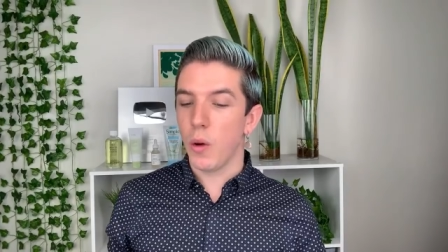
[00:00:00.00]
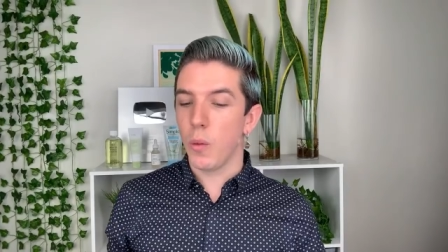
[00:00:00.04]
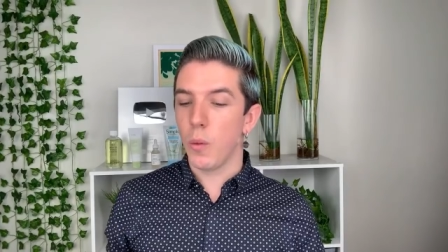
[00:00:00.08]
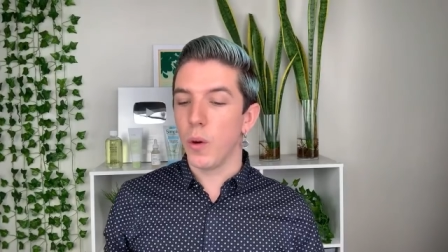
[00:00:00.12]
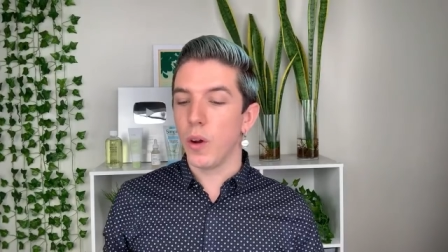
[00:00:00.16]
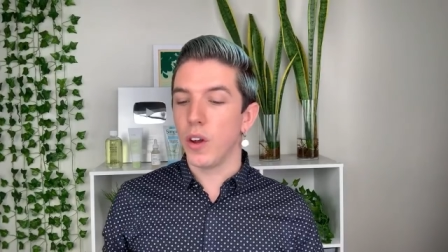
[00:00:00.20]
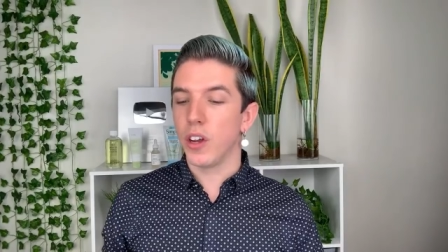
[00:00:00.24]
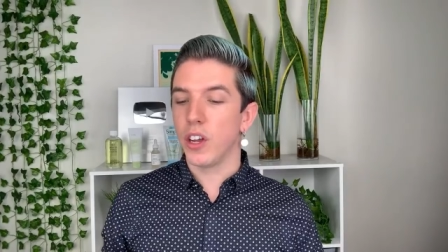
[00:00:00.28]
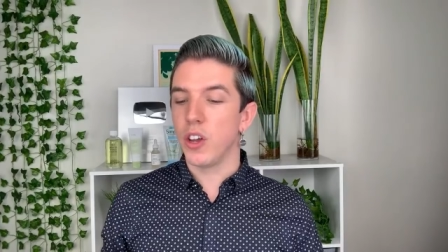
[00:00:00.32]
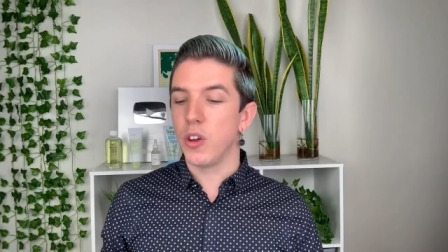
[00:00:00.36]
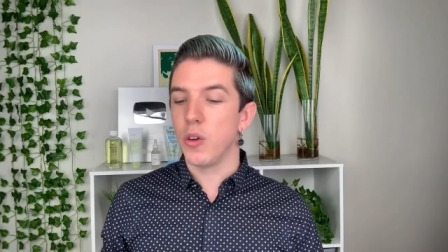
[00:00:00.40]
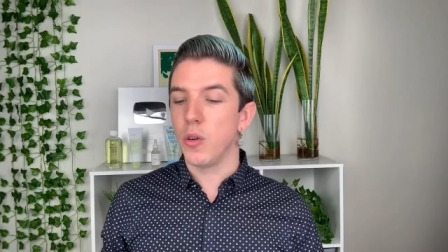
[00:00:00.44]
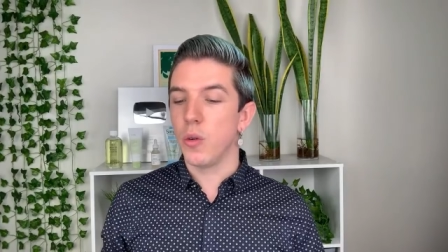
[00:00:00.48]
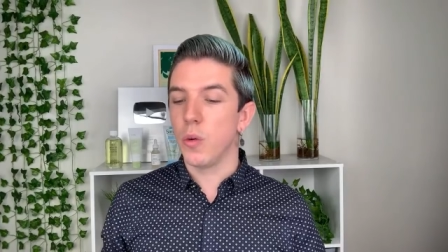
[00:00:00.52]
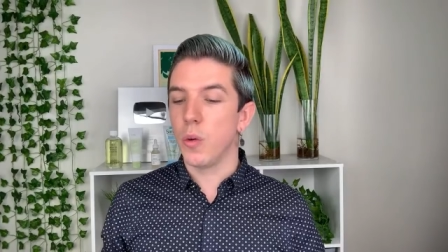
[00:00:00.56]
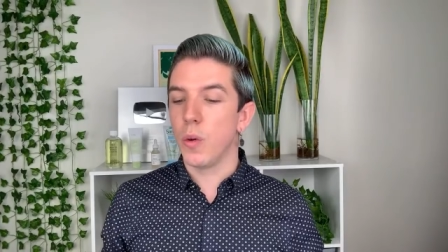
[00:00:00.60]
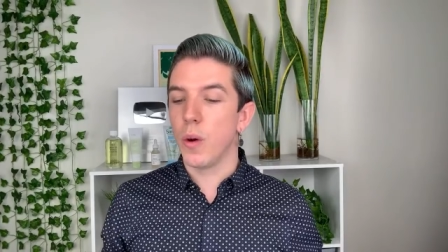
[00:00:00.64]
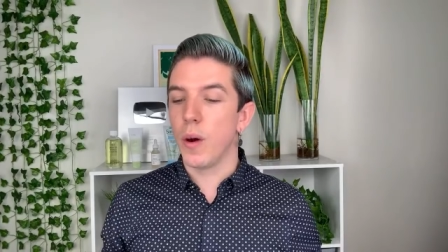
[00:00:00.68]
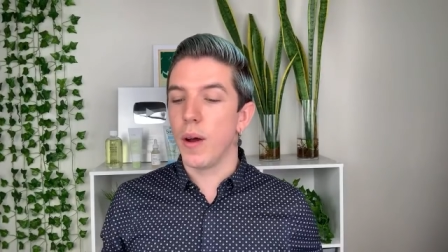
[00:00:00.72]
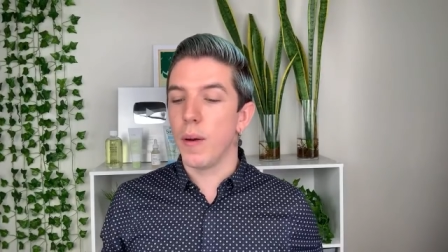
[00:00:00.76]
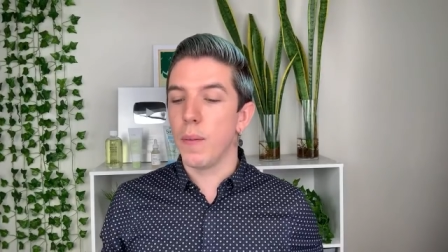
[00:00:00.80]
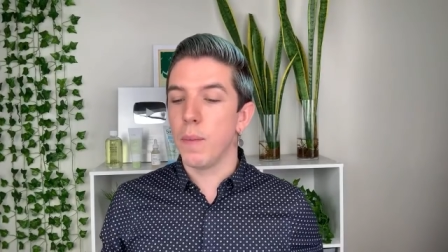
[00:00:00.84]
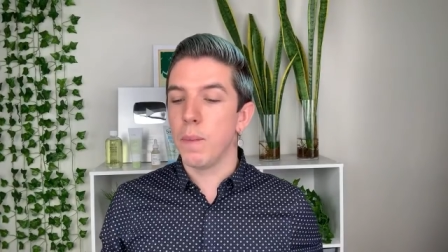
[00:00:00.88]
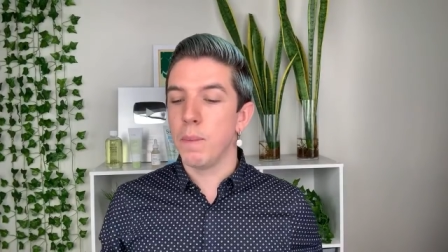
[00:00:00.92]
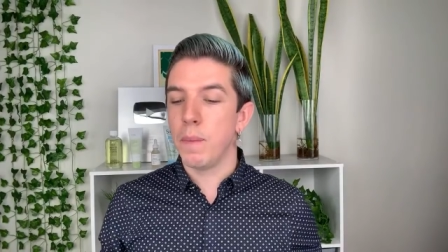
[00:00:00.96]
Will you
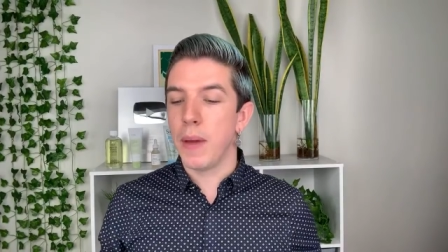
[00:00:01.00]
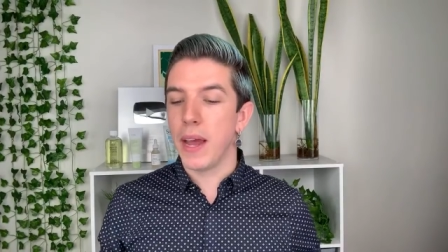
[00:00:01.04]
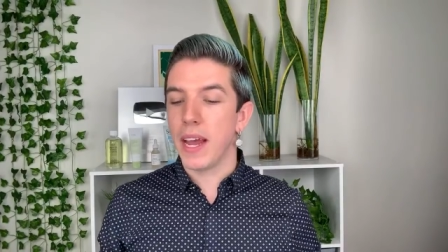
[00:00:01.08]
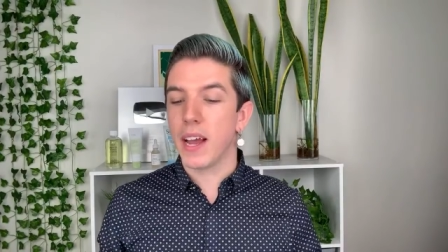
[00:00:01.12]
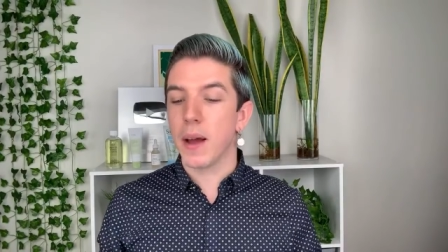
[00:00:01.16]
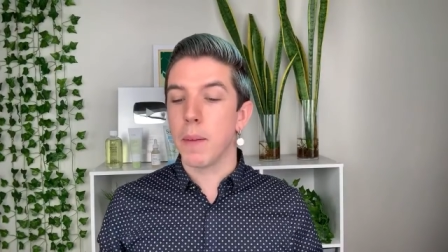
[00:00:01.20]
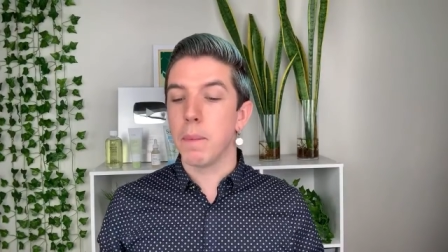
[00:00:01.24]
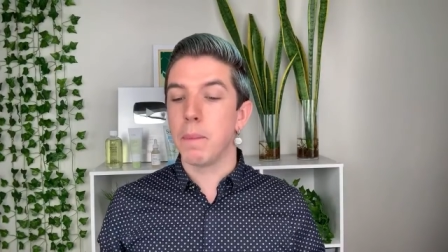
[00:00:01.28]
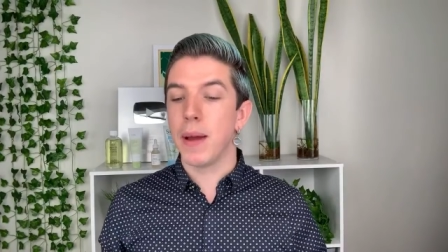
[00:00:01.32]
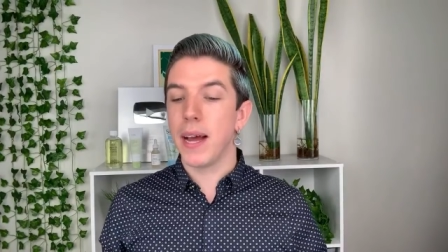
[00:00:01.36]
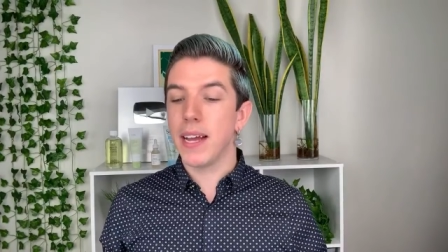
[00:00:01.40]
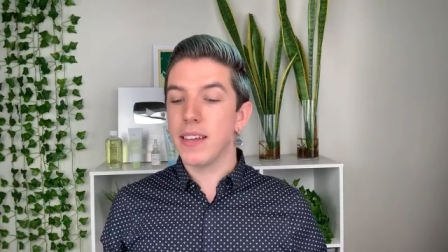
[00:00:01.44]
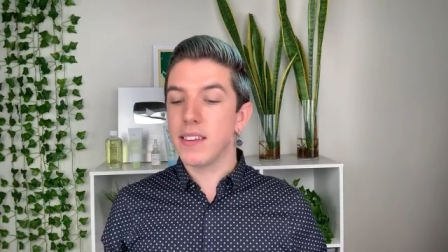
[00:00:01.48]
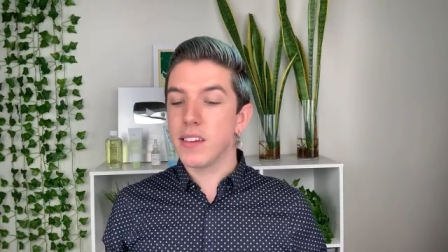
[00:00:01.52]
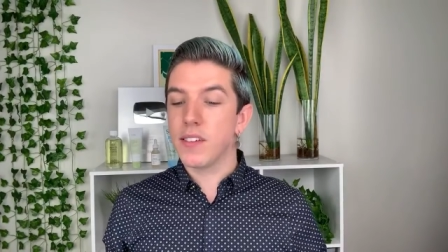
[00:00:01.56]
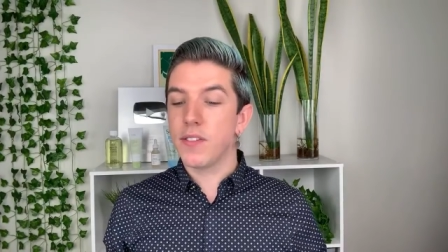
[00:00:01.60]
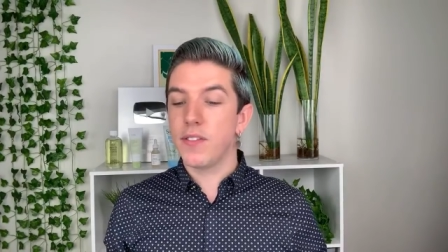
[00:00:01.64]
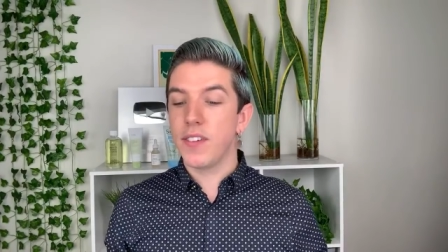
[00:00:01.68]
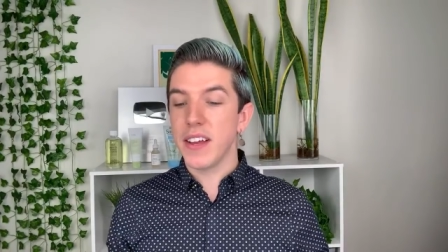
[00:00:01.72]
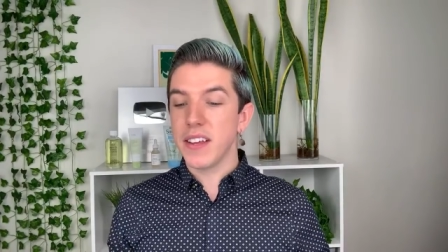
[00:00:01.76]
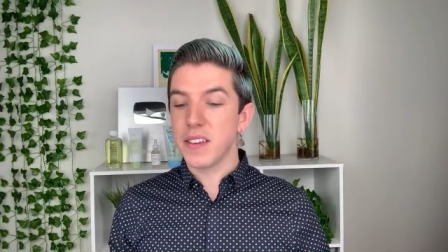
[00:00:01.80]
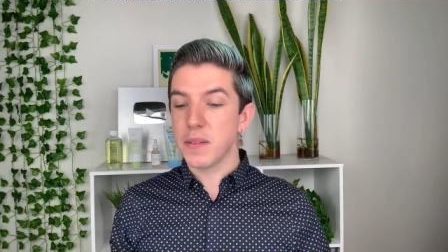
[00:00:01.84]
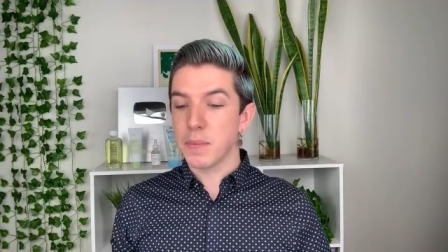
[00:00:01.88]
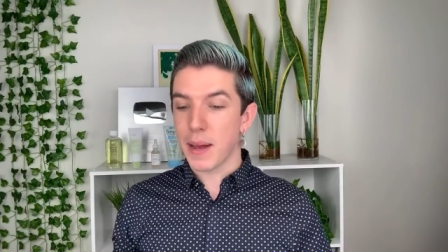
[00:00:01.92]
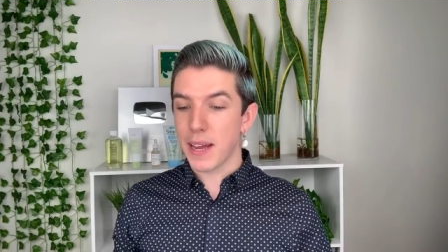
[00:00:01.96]
make a best
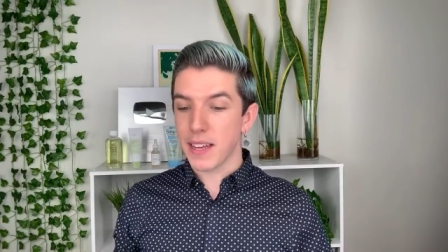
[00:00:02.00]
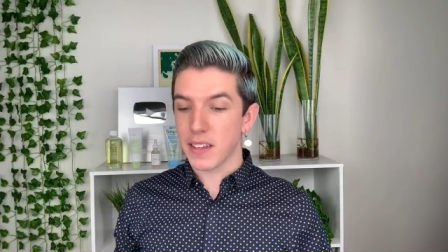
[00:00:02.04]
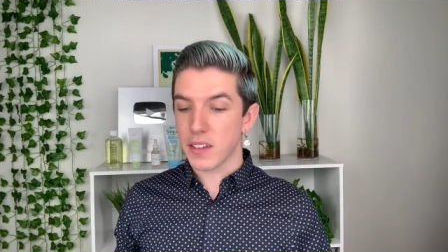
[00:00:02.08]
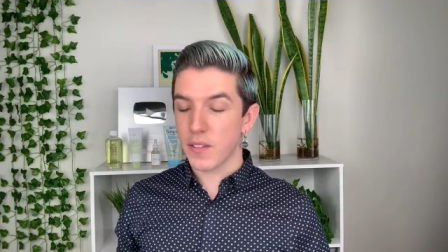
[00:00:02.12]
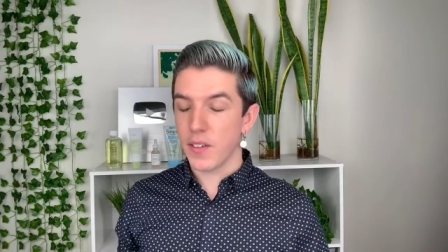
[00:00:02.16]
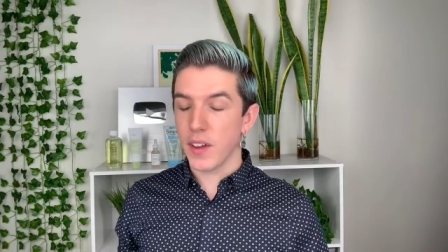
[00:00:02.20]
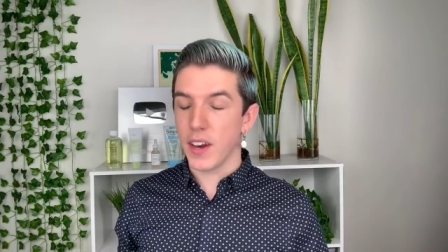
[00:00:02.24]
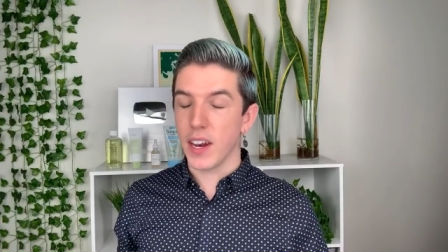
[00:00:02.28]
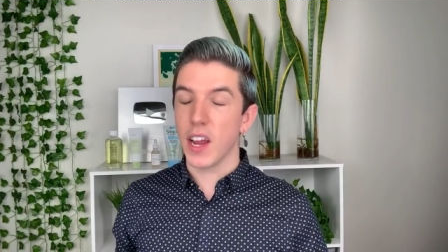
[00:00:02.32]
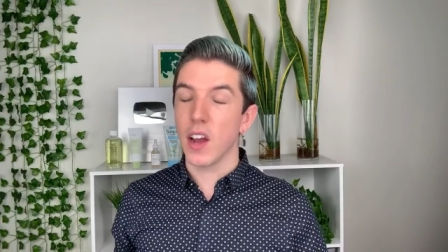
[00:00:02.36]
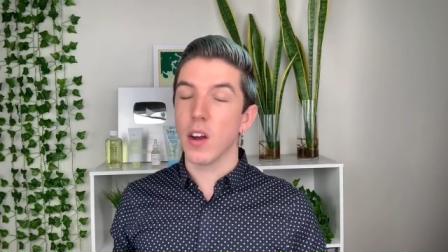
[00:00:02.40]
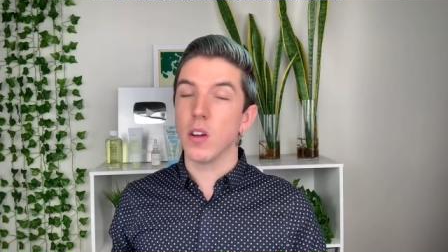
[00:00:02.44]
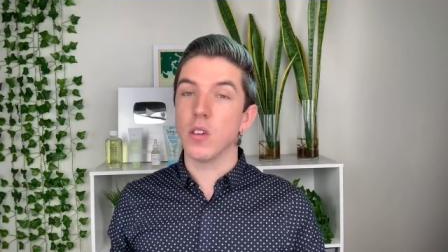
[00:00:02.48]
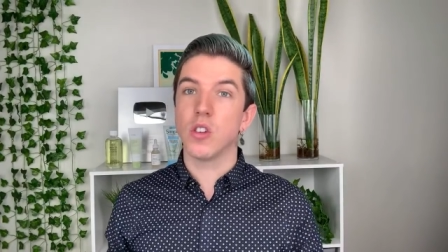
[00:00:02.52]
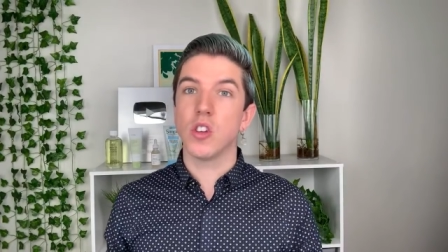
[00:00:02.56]
face mask video?